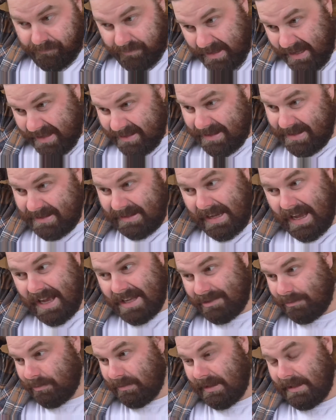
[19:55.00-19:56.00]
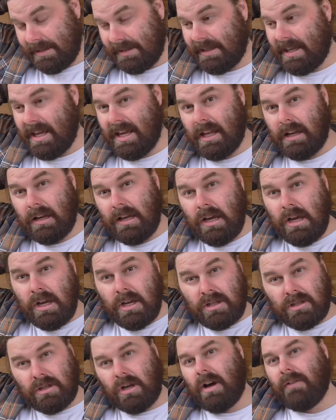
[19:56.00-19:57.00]
in this house with this kit.
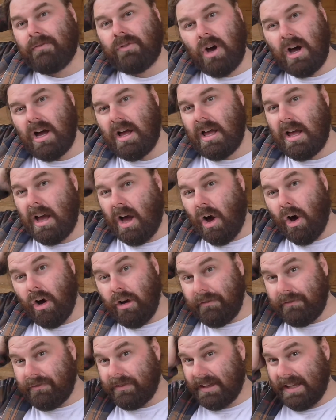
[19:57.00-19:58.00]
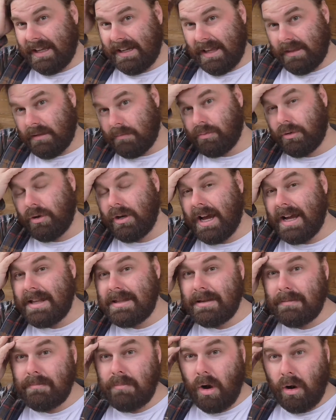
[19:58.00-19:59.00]
So I've got hopefully another brew day
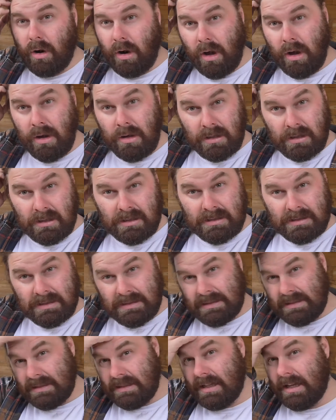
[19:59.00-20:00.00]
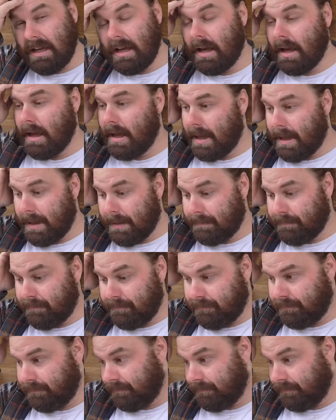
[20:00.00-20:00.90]
tomorrow. The